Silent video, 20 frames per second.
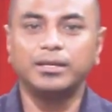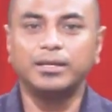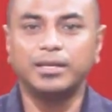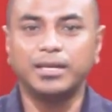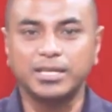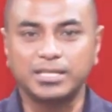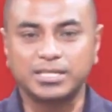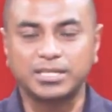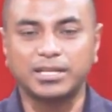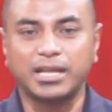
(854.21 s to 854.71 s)

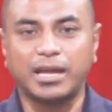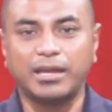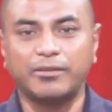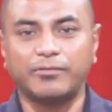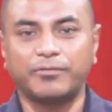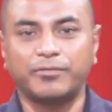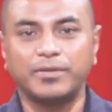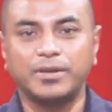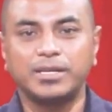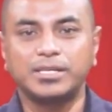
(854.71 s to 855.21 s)
his
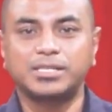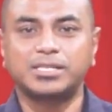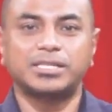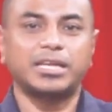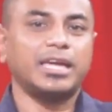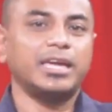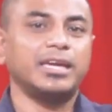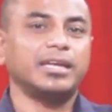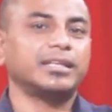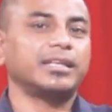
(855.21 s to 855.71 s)
life,
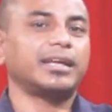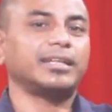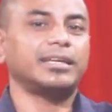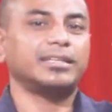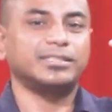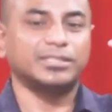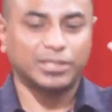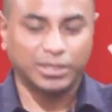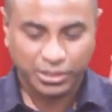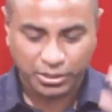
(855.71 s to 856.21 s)
saying that
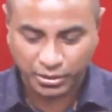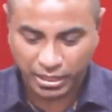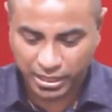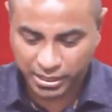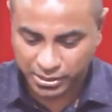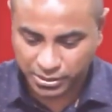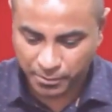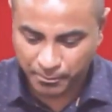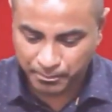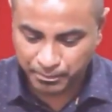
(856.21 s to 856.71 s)
it's the
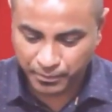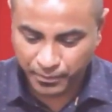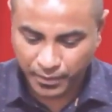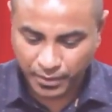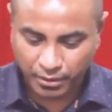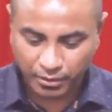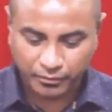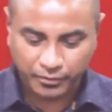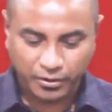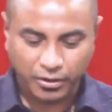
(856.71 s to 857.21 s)
grace
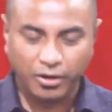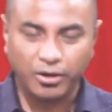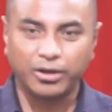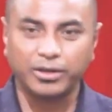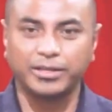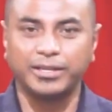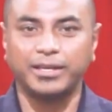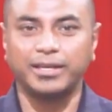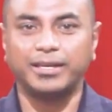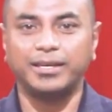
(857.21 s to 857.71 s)
of
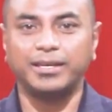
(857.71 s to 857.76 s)
God